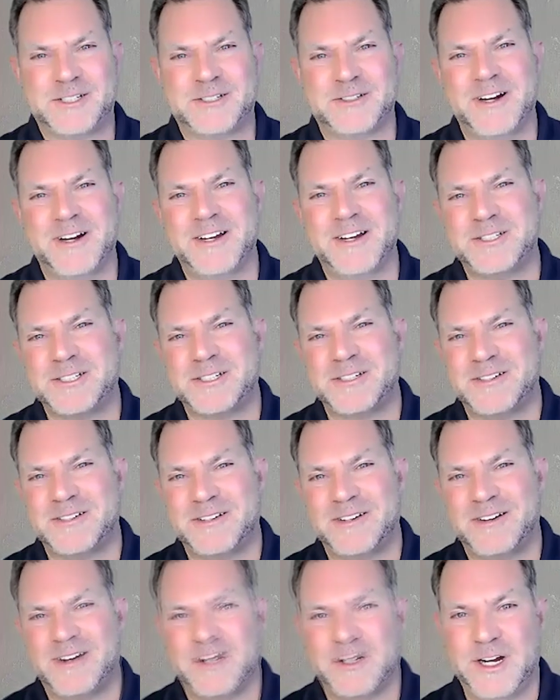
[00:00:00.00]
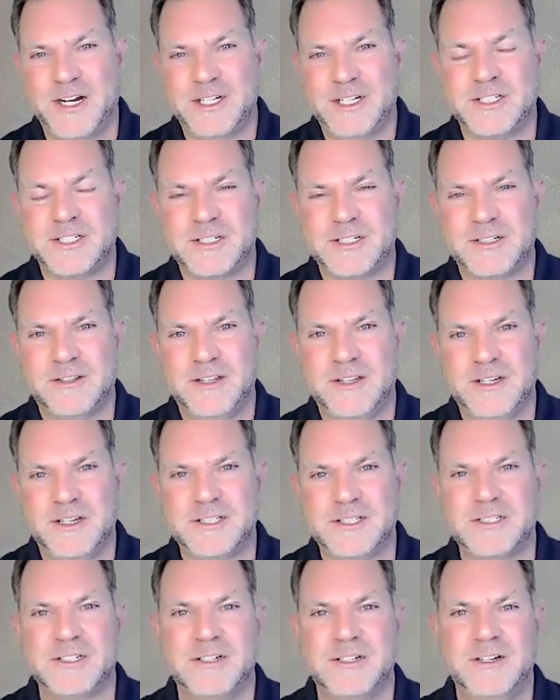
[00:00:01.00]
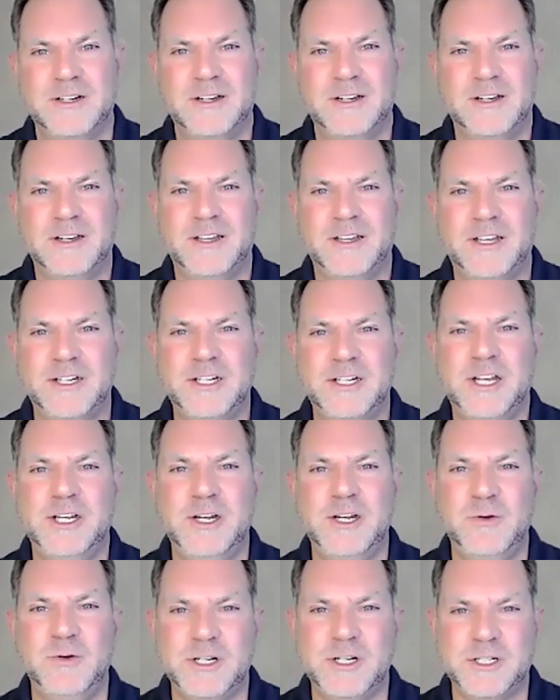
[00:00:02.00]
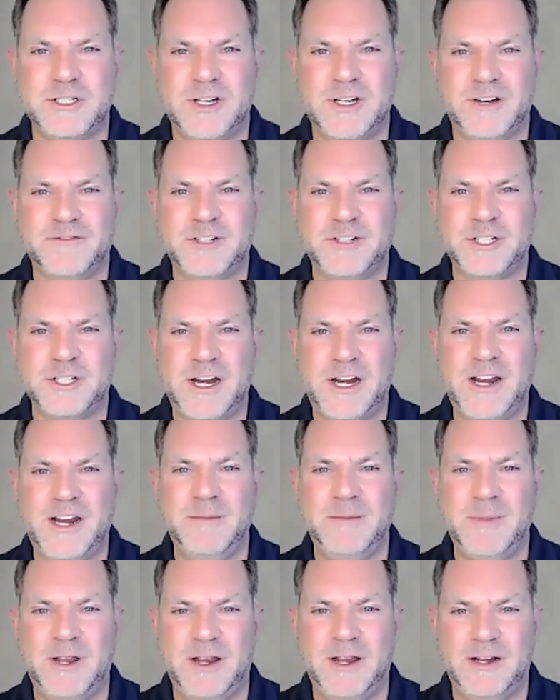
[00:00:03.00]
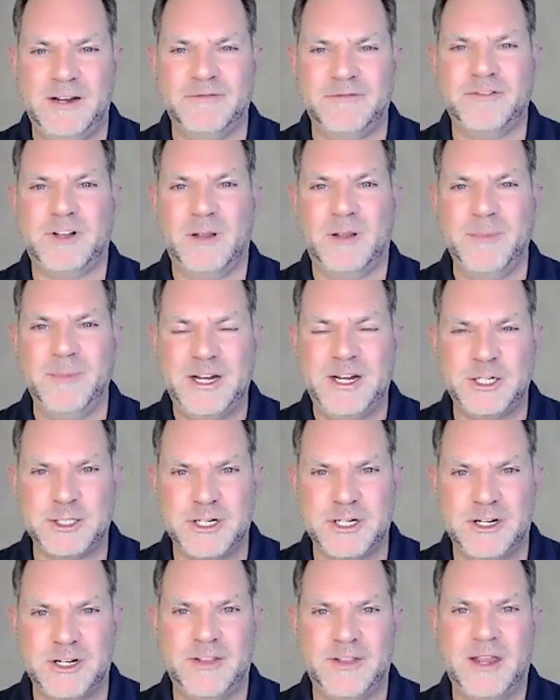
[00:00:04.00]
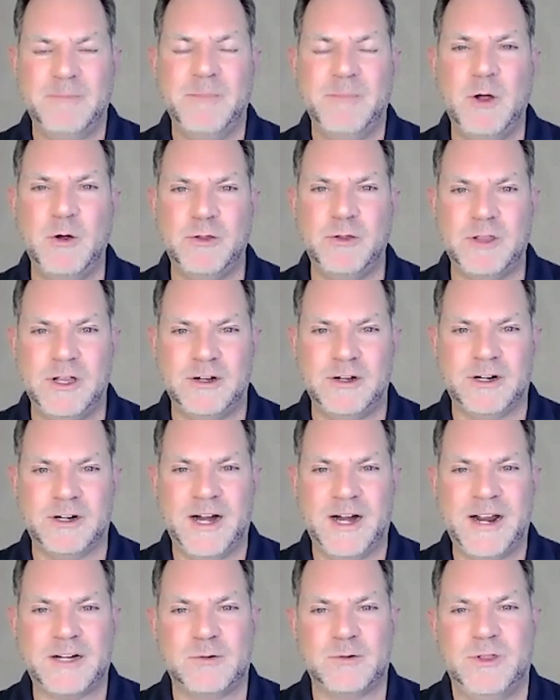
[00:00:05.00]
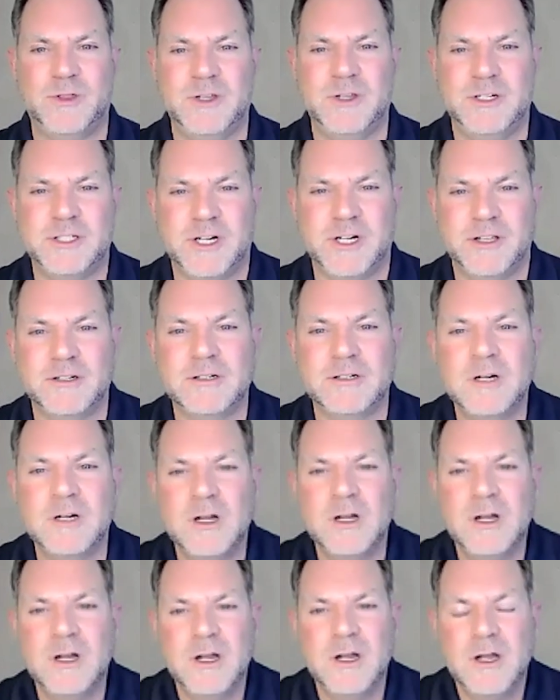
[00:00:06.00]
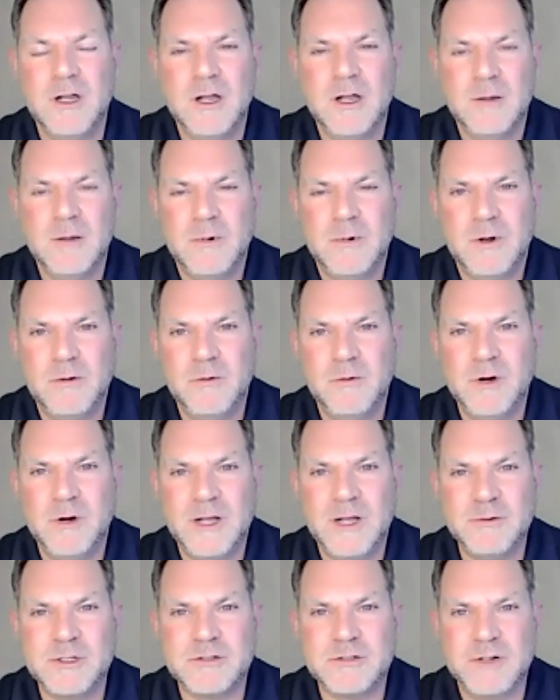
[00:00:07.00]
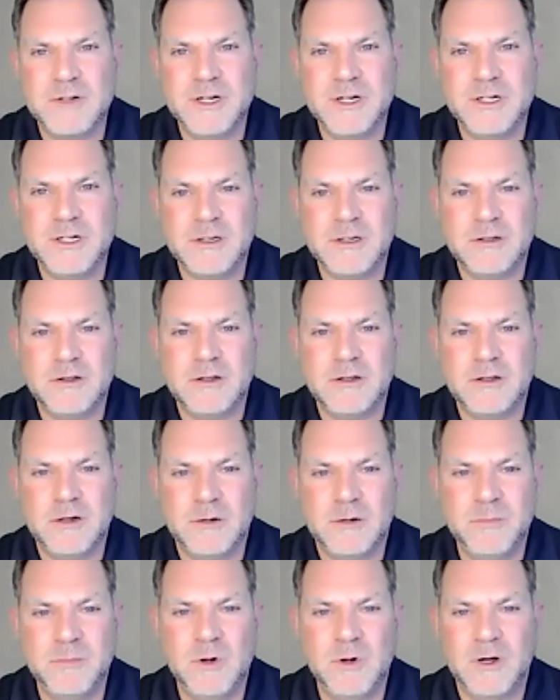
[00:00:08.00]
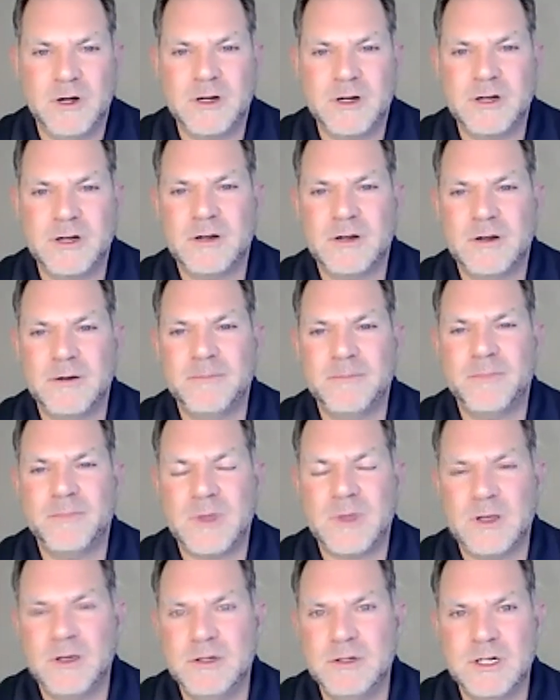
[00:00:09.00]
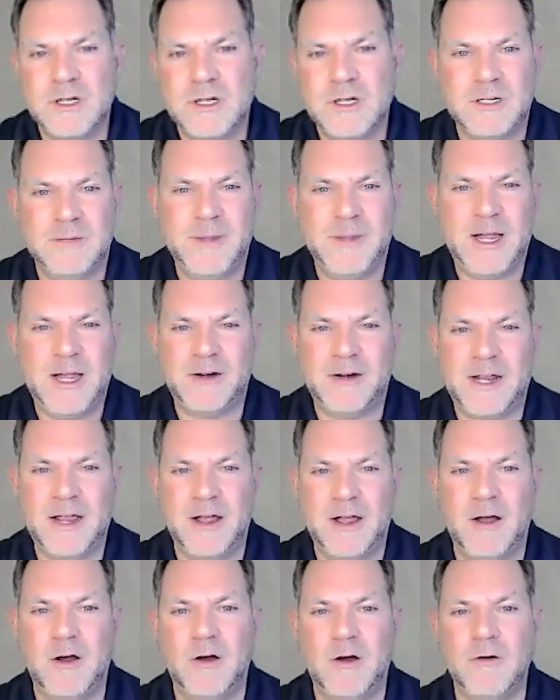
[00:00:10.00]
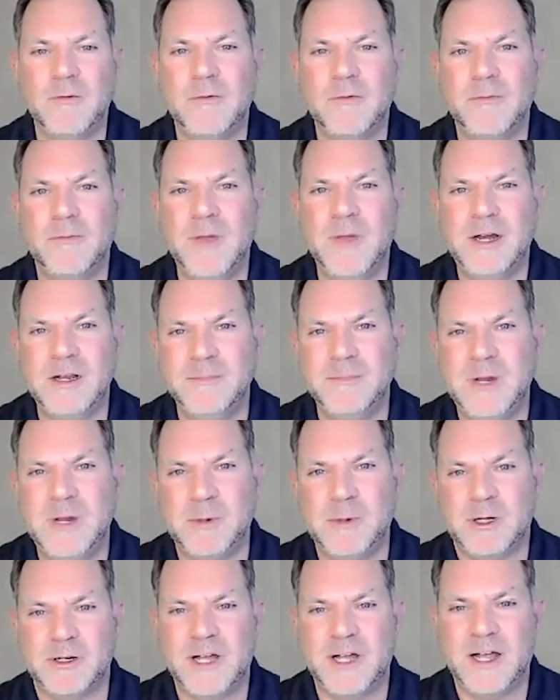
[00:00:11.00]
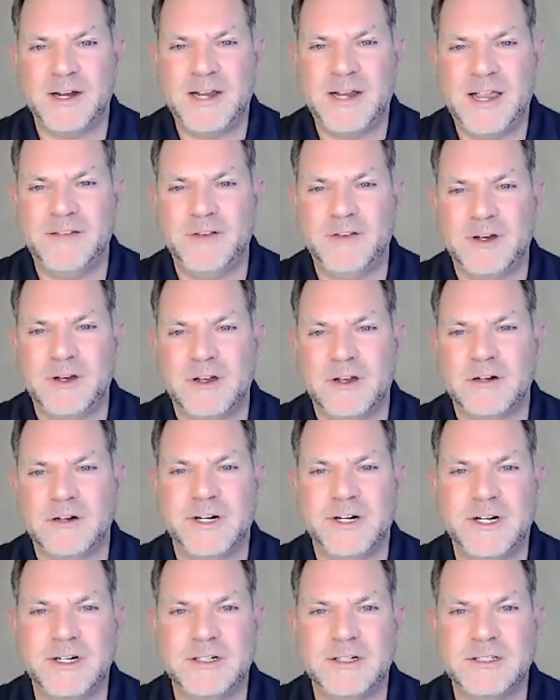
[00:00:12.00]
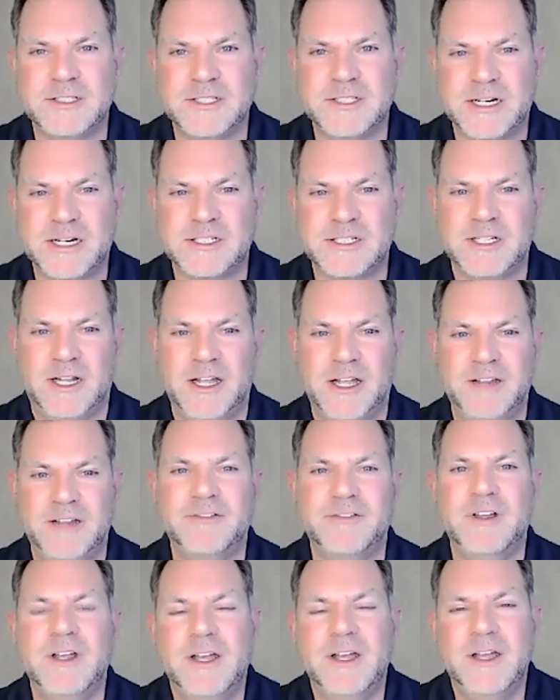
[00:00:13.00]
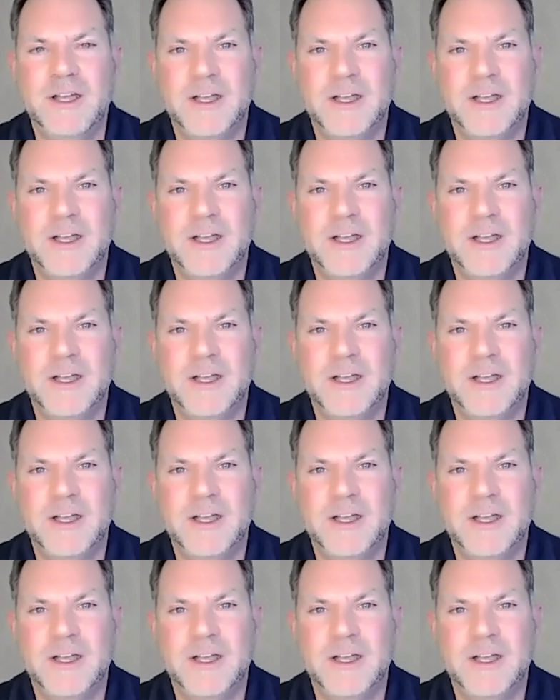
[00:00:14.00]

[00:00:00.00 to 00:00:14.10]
stress creates this continuance of shame and inflammation, and they both interact with each other. But when I was reading your book, you talked about how many people are not having a great sex life